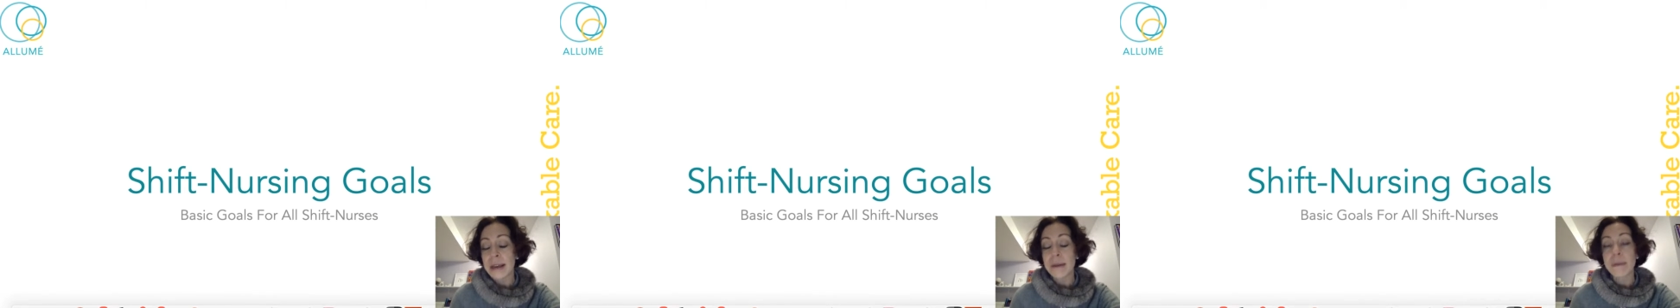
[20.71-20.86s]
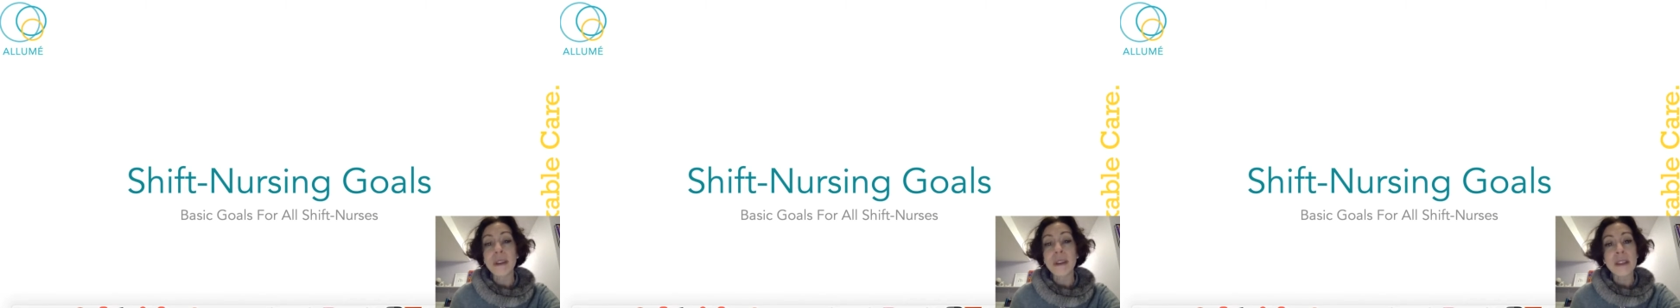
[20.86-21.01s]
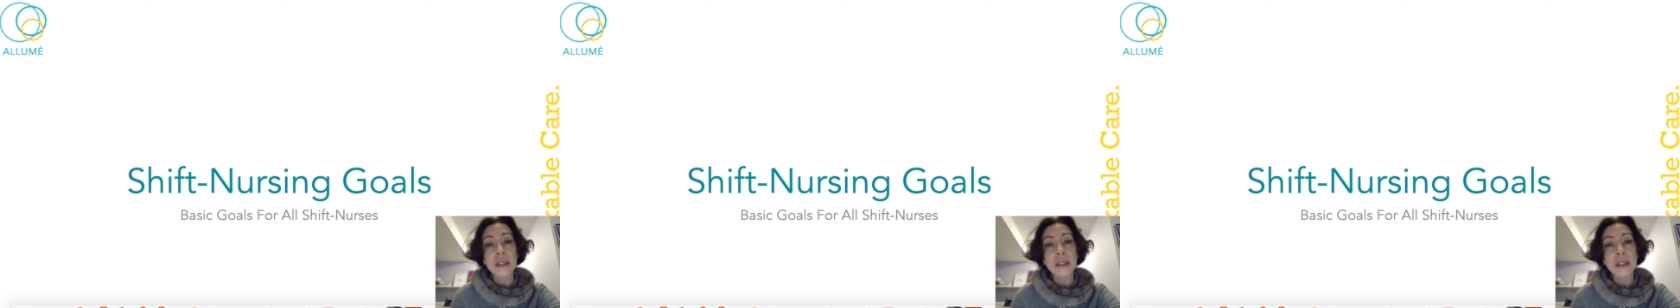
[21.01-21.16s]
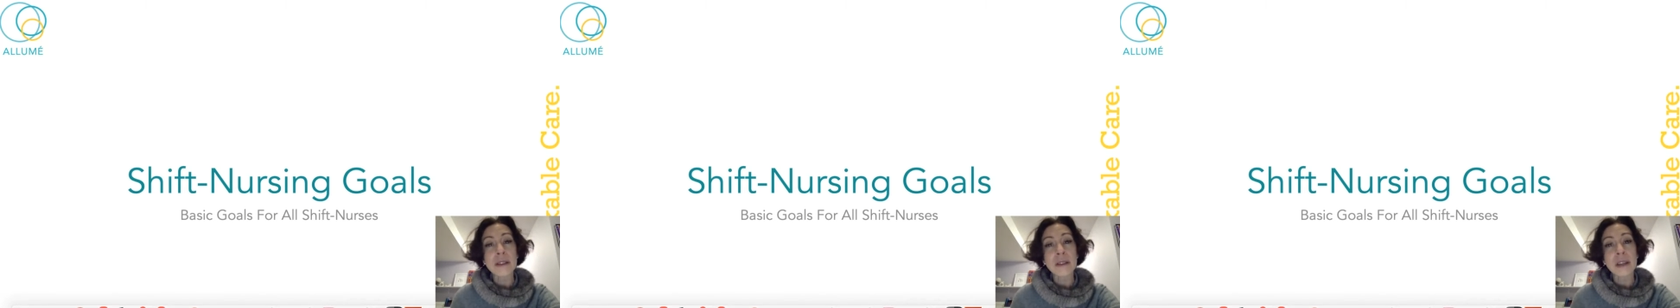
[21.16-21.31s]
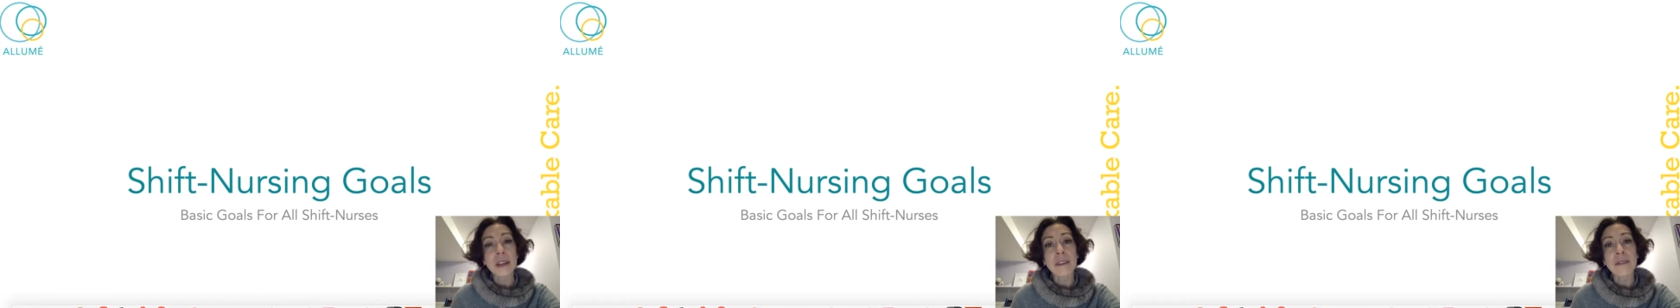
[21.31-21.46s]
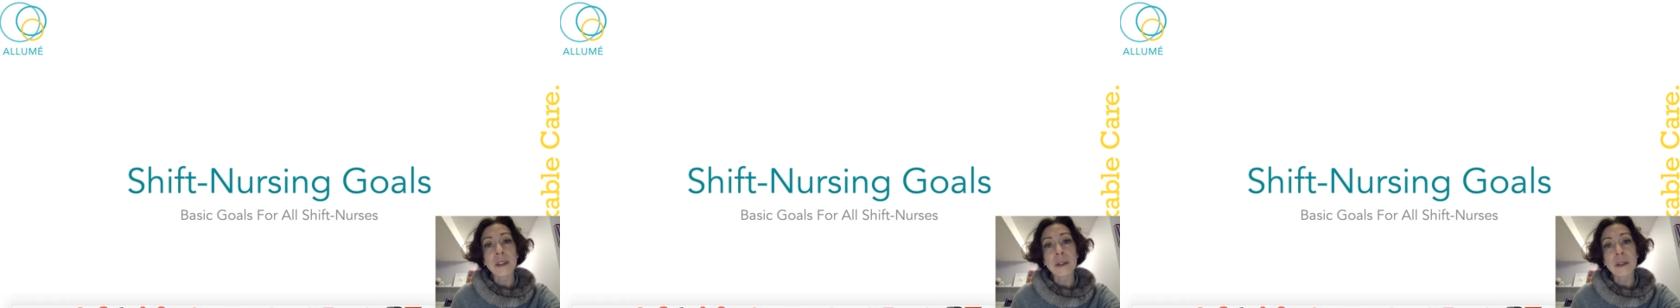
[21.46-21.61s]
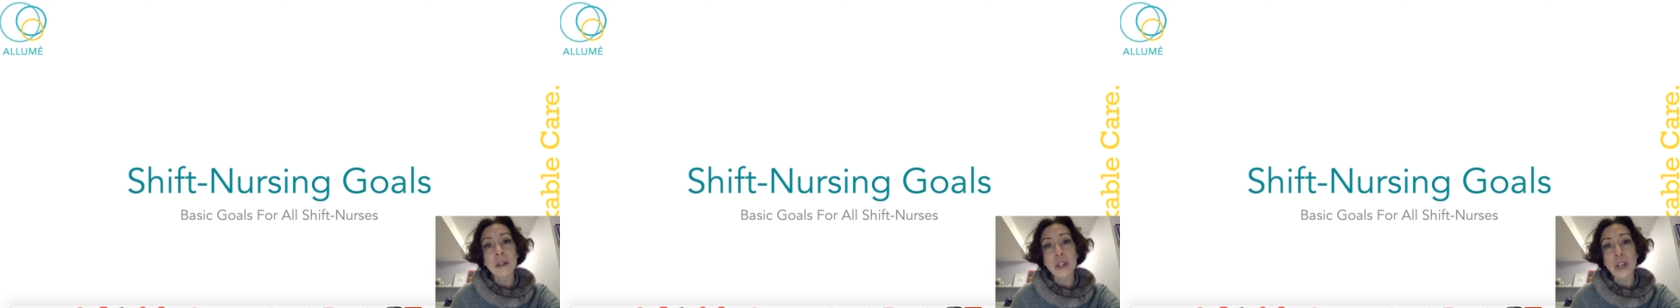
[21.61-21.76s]
but this will
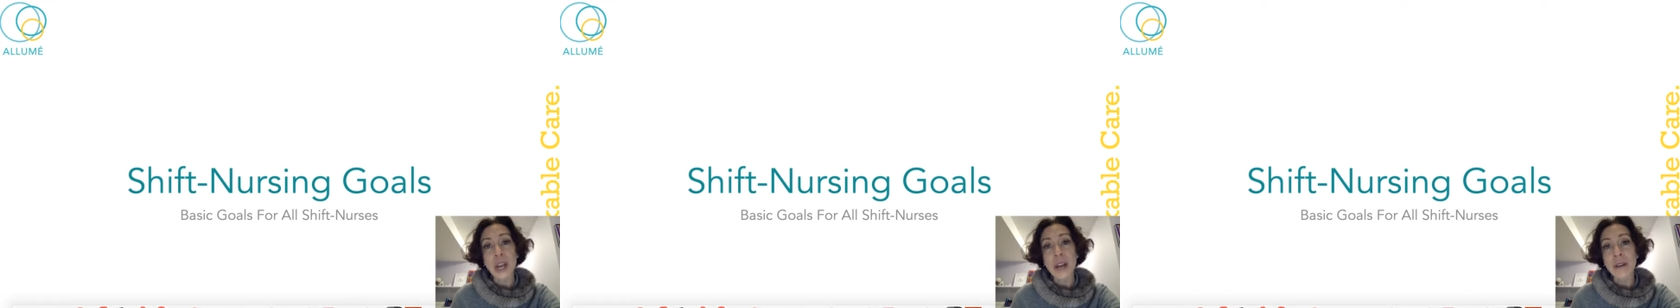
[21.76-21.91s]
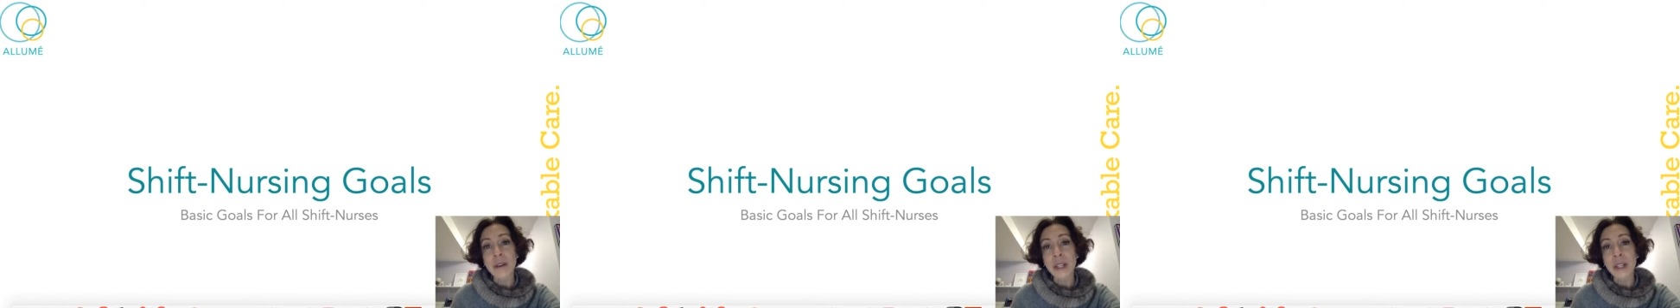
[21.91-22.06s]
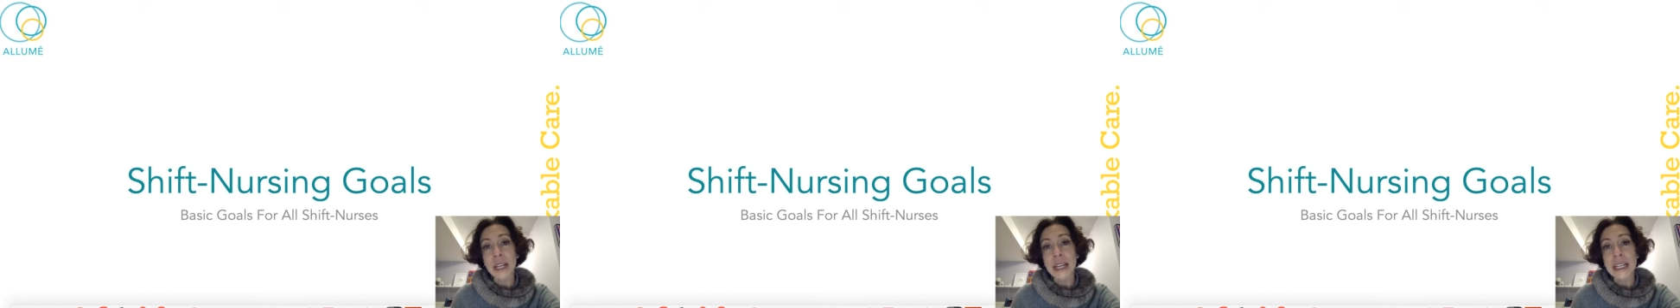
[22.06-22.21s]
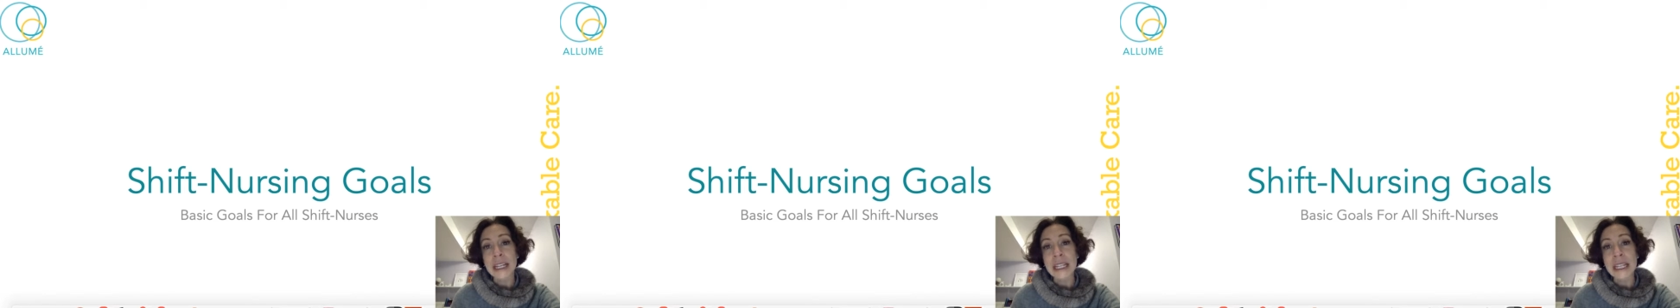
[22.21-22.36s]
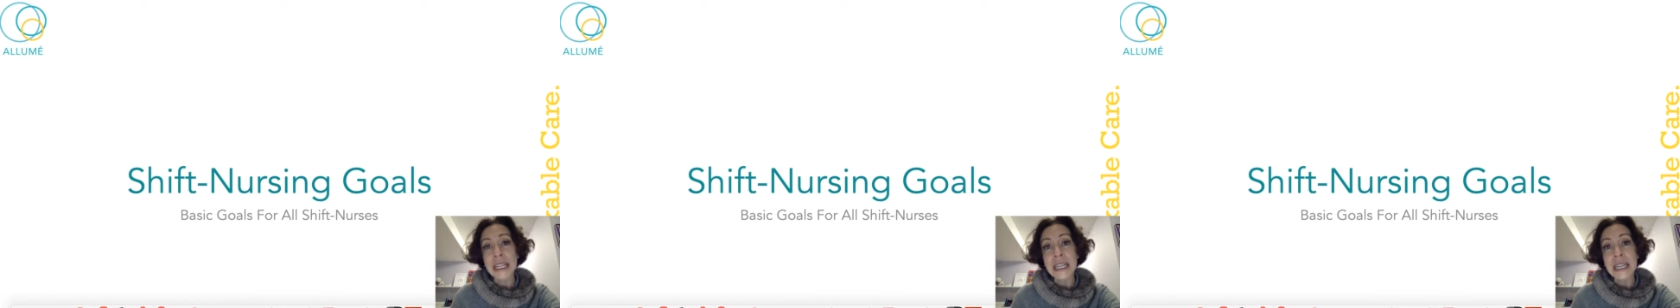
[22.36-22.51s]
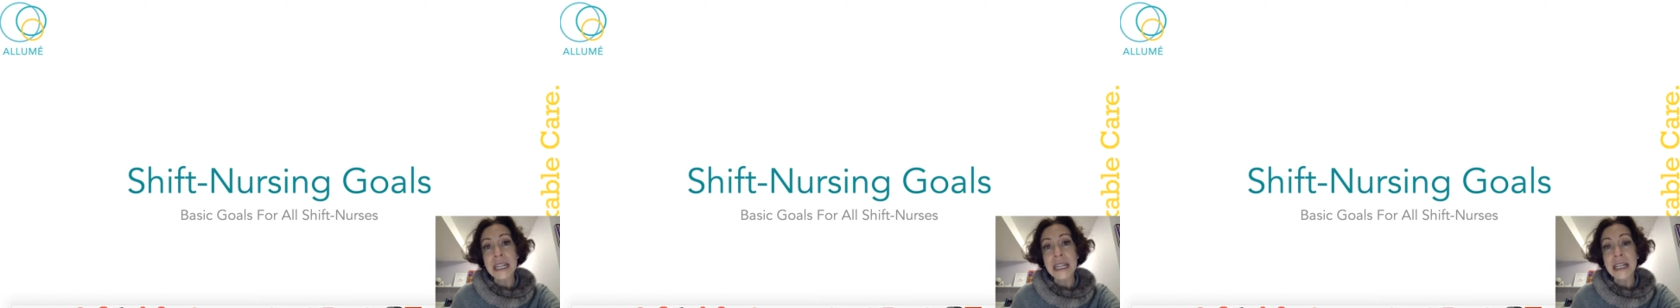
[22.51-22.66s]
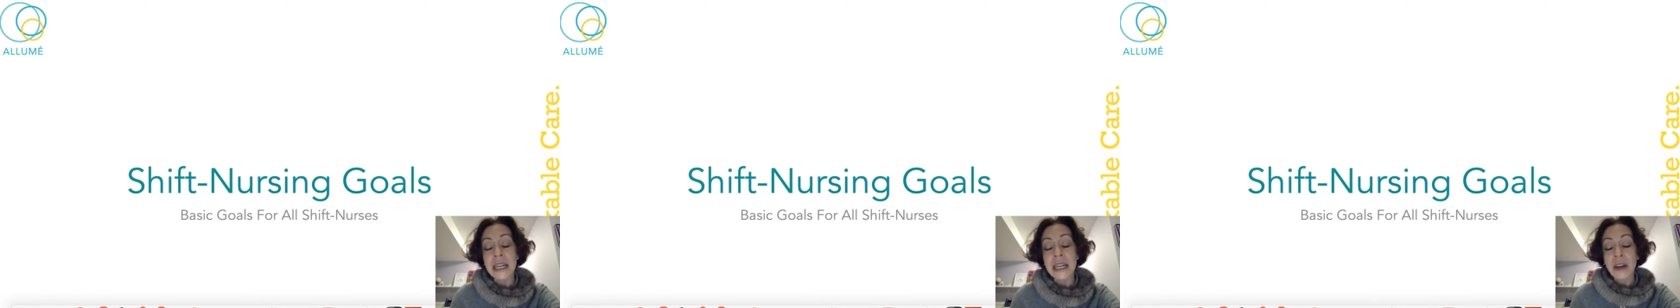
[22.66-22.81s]
give you a general
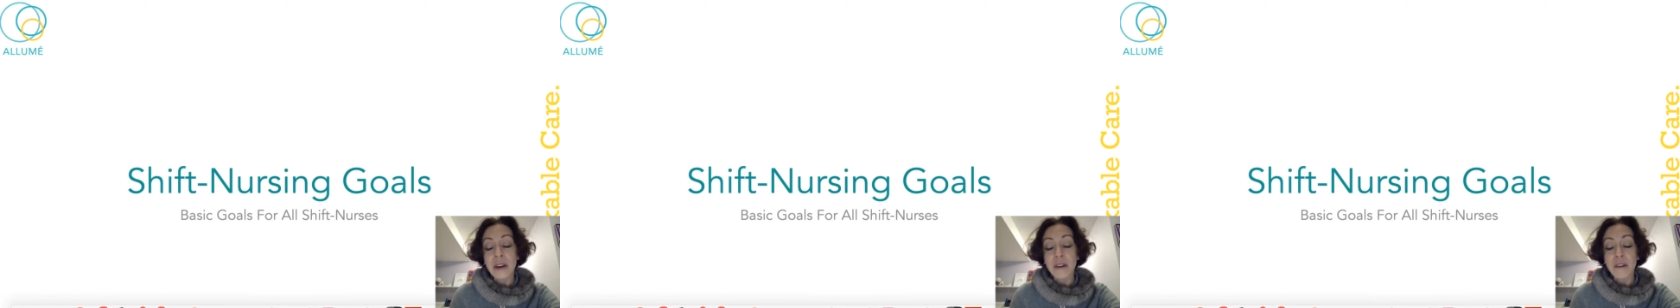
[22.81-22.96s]
idea